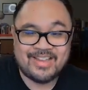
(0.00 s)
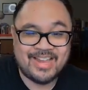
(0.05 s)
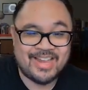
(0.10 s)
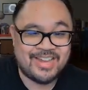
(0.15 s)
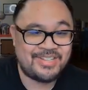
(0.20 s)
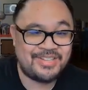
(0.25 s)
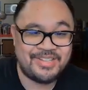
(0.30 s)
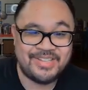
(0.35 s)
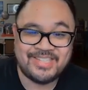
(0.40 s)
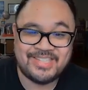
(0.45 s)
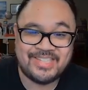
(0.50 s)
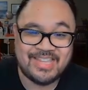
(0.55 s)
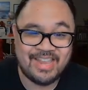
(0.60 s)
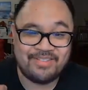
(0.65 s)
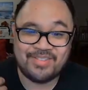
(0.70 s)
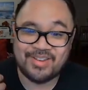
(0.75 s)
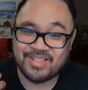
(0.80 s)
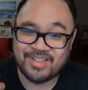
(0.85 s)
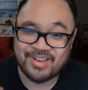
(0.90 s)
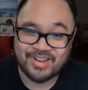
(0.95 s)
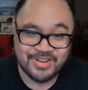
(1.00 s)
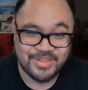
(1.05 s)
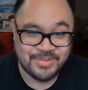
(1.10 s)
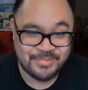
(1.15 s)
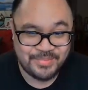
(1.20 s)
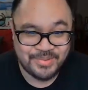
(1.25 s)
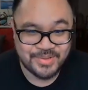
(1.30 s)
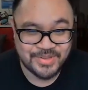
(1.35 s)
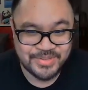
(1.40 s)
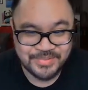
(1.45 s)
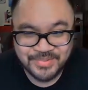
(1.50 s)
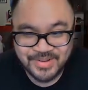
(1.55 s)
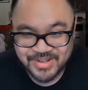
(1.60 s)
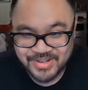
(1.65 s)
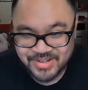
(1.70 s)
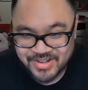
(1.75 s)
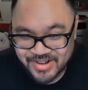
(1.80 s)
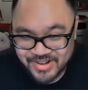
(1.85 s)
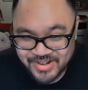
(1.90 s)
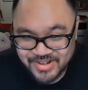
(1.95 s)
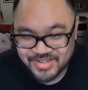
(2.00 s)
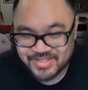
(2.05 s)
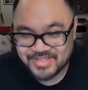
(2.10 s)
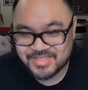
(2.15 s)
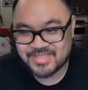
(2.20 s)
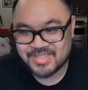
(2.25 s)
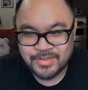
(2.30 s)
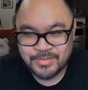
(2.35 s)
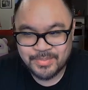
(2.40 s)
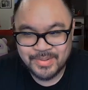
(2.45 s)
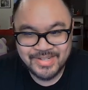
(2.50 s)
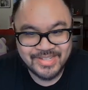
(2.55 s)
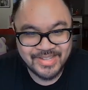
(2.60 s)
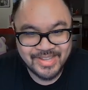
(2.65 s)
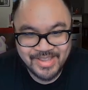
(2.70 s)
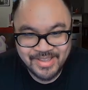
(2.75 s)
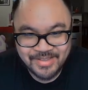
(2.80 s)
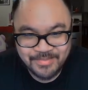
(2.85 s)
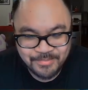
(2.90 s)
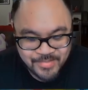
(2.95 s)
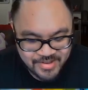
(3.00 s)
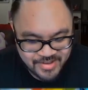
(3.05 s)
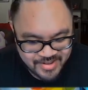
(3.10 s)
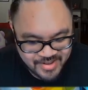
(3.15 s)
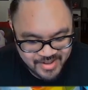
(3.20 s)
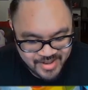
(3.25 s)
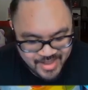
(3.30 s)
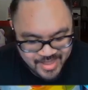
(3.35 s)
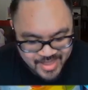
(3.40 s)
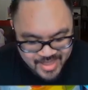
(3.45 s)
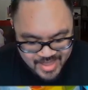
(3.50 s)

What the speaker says: actually saved a lot of the Beelzemon cards, especially Impmon,